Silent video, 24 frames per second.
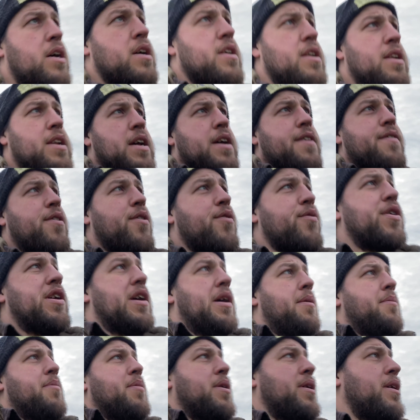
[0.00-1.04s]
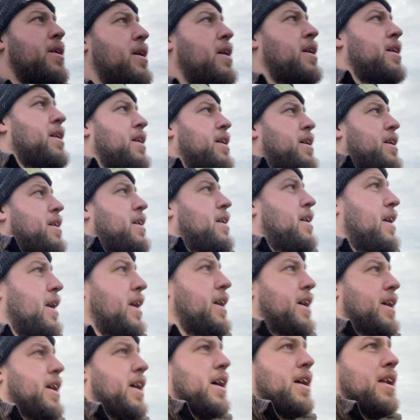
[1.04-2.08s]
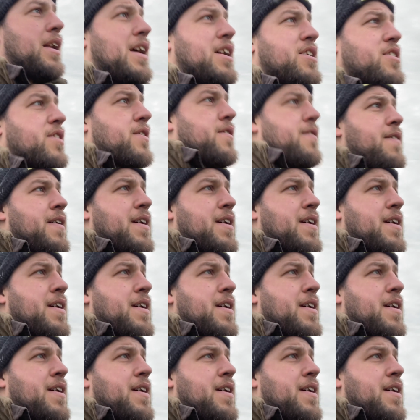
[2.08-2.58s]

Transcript: Now I've got to rig up a electric